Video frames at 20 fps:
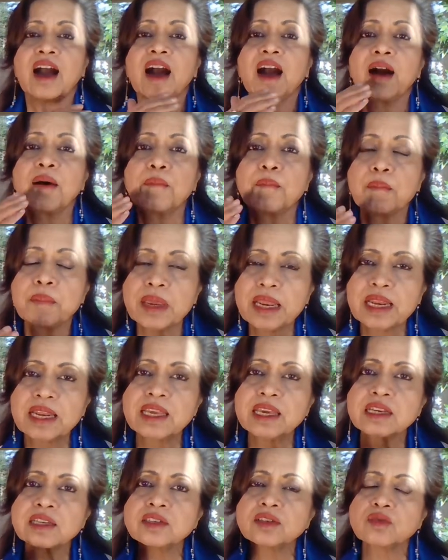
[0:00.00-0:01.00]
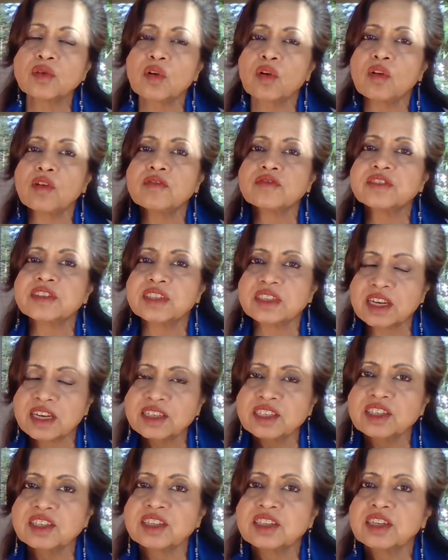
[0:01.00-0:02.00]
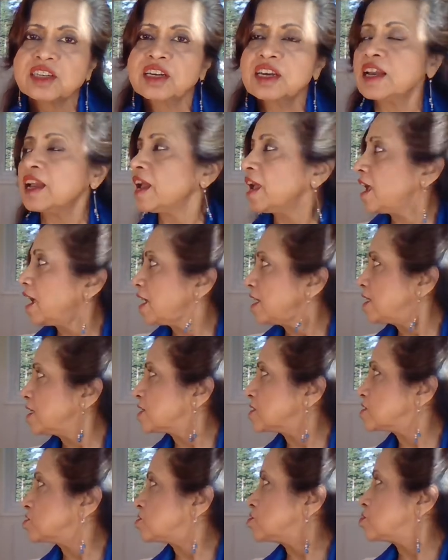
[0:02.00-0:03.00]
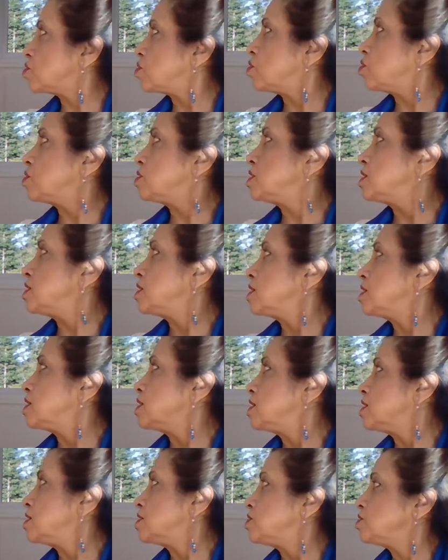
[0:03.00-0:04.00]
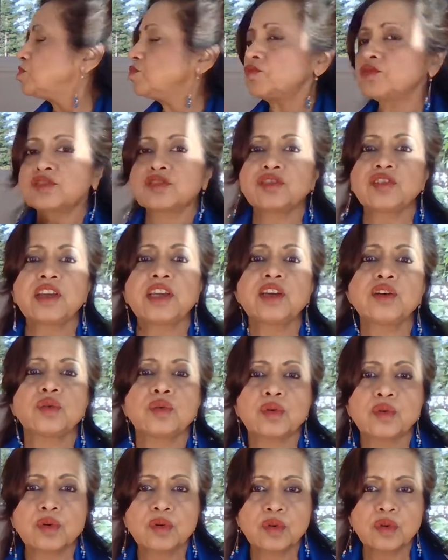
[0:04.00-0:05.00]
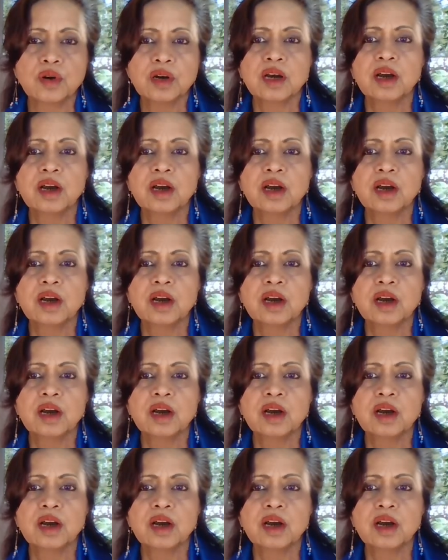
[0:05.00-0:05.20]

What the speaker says: Millions of such electron neutrino